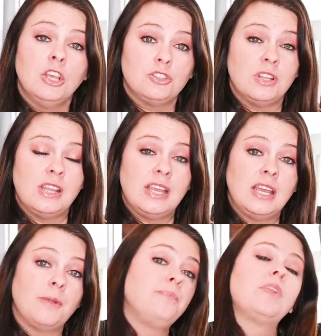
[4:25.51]
So
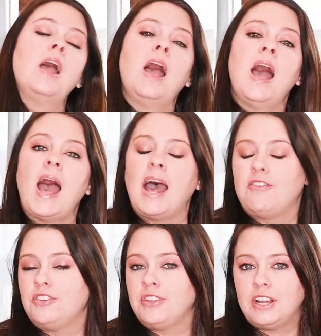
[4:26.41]
then
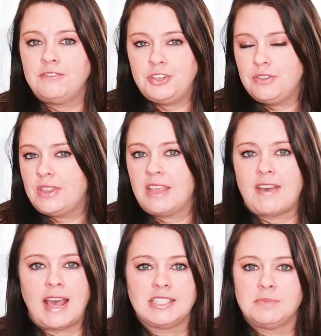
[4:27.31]
after they've
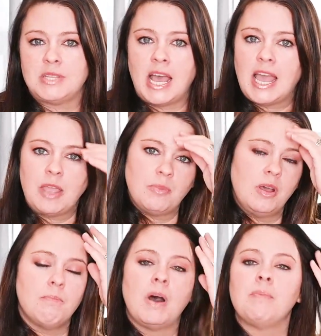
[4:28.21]
had some time,
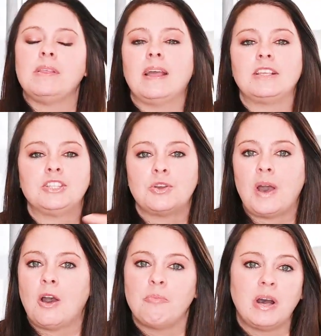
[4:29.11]
mommy likes to go
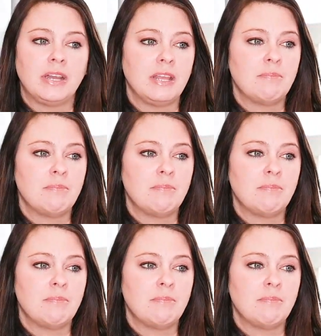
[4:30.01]
out and potty.